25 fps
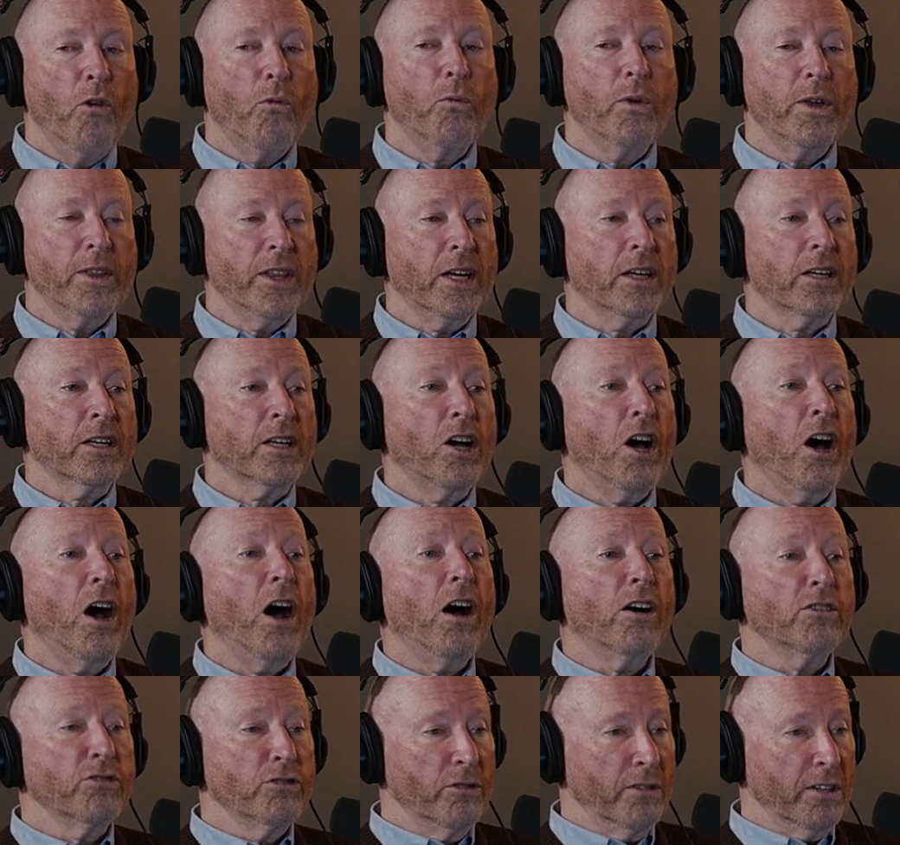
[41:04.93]
with a
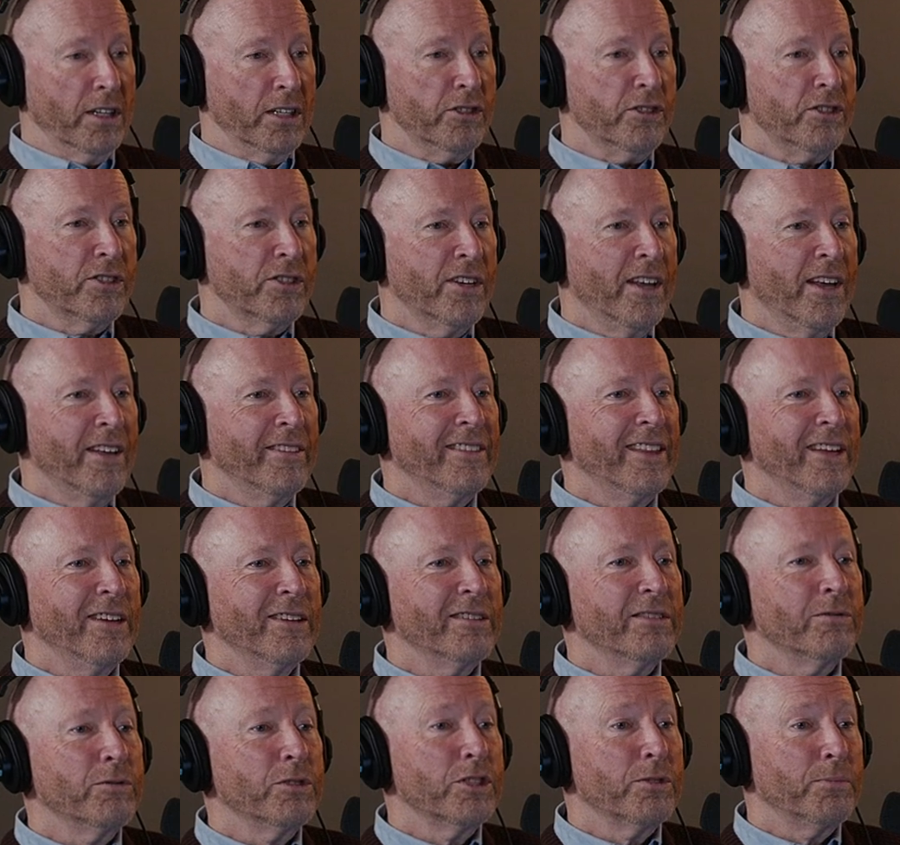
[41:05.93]
Congress
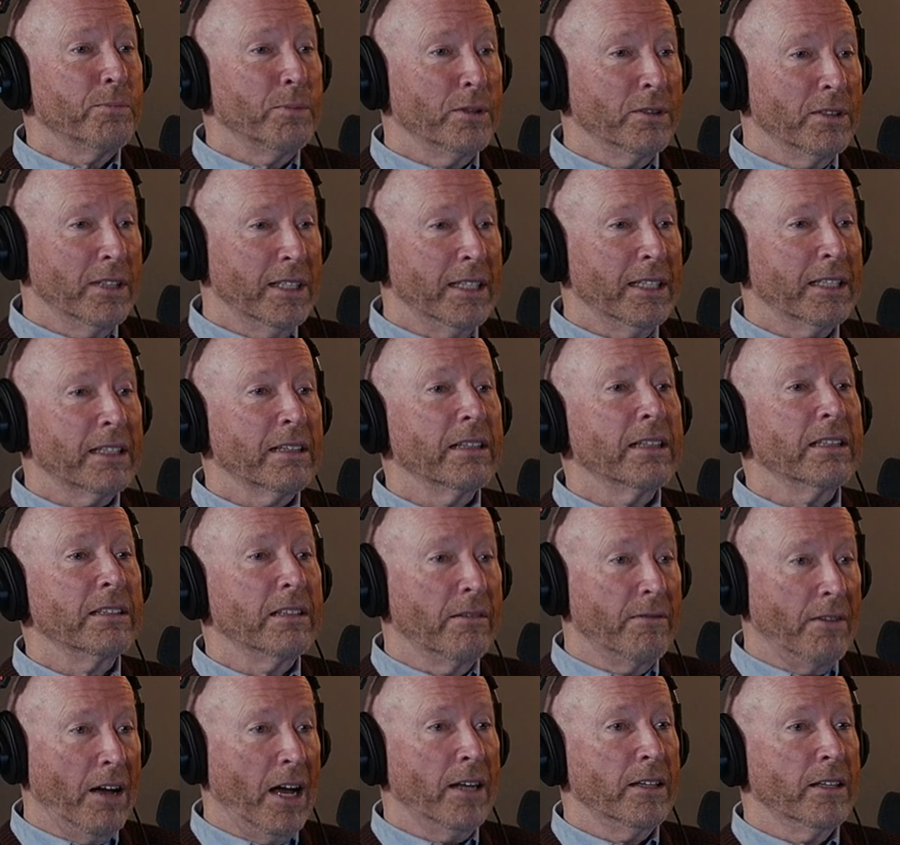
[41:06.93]
that was politically
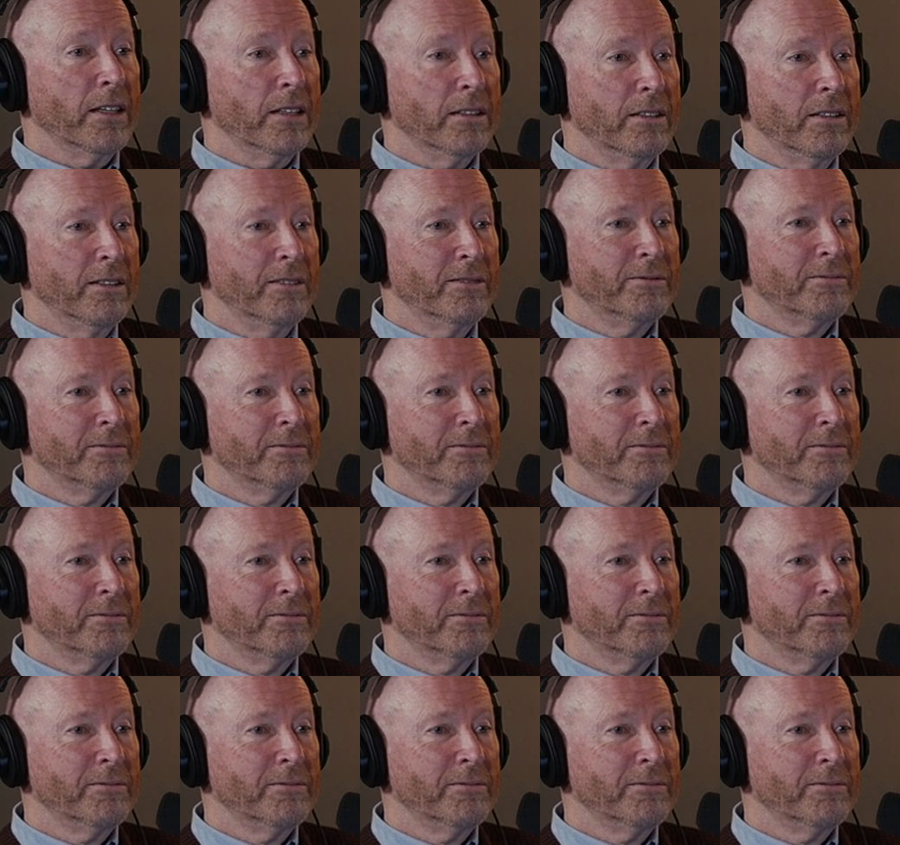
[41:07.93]
divided.